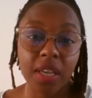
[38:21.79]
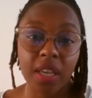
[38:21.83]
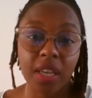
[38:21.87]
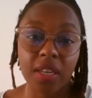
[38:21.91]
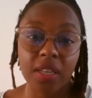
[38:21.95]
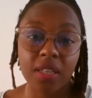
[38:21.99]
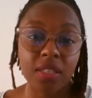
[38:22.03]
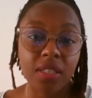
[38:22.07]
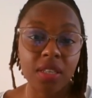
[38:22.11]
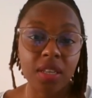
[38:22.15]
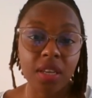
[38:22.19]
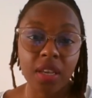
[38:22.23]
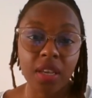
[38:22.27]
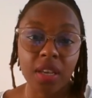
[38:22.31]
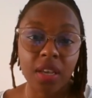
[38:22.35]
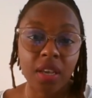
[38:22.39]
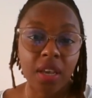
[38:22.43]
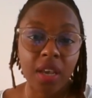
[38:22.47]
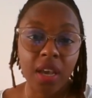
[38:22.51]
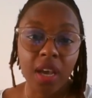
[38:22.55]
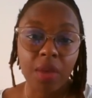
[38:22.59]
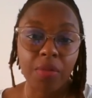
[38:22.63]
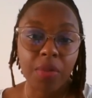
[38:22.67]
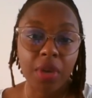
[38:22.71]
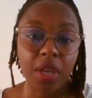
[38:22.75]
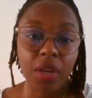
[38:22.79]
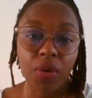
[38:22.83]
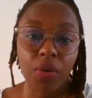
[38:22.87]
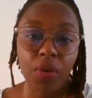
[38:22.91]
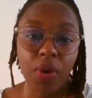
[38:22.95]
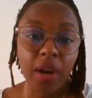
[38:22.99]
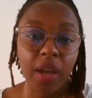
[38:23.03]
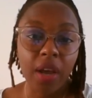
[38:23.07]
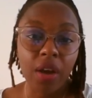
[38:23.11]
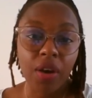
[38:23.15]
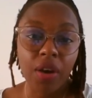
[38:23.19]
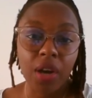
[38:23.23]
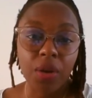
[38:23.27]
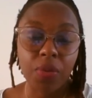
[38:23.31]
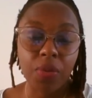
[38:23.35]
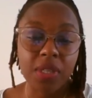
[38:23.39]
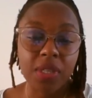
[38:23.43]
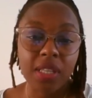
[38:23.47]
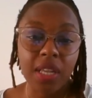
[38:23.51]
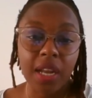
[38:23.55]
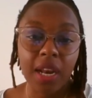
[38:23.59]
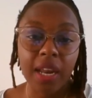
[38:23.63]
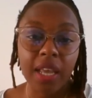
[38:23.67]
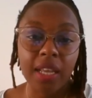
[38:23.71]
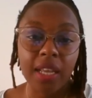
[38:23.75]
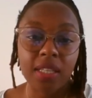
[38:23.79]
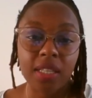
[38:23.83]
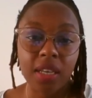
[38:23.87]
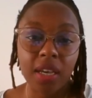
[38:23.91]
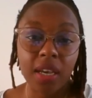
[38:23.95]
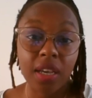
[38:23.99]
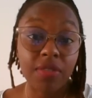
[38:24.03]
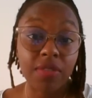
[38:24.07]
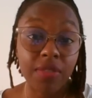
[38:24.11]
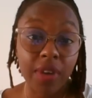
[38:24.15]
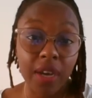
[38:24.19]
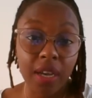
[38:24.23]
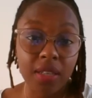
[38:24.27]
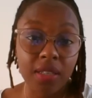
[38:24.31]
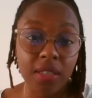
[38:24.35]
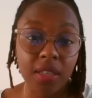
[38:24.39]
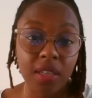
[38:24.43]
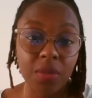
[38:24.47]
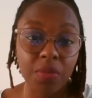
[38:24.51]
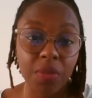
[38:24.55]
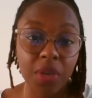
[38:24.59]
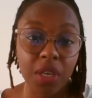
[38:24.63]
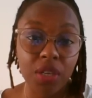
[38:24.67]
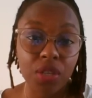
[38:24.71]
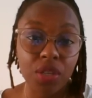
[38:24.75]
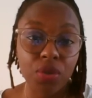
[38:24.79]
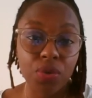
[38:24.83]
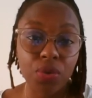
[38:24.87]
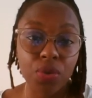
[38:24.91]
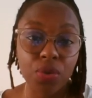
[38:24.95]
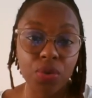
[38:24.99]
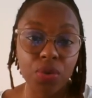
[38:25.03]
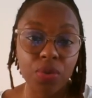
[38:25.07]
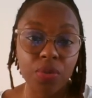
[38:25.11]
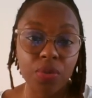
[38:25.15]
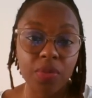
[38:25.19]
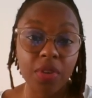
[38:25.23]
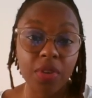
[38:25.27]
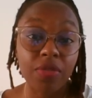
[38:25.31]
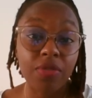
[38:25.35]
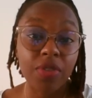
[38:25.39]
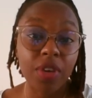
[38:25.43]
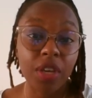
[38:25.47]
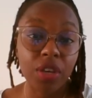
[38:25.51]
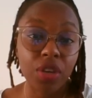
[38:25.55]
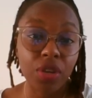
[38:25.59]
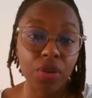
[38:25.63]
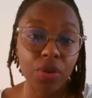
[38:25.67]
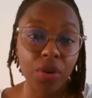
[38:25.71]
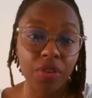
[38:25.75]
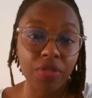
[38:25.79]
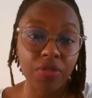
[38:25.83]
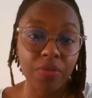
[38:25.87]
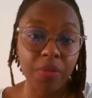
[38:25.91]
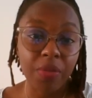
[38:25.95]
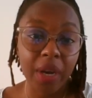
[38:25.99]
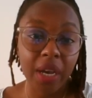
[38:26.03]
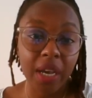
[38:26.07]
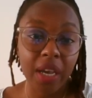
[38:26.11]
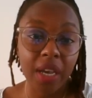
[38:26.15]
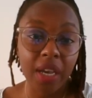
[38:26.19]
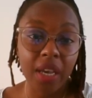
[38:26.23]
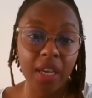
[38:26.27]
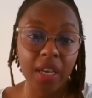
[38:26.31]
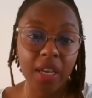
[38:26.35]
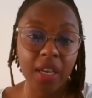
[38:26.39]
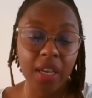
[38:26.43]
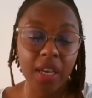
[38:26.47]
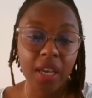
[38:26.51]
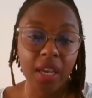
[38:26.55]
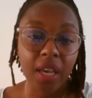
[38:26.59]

And I mean, all I got was a letter inviting me to the venue of my